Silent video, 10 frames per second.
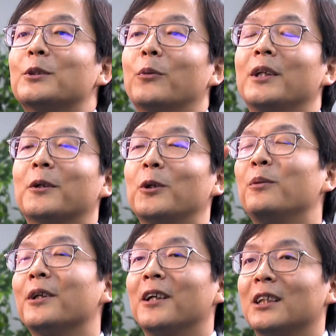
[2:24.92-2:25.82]
So when the
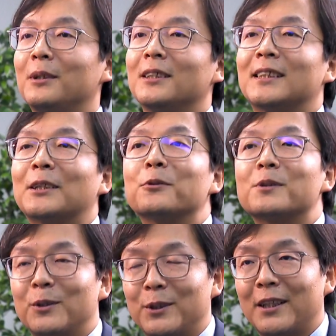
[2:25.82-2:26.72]
global economy starts to
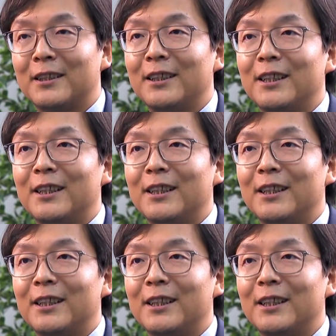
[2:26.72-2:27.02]
slow down,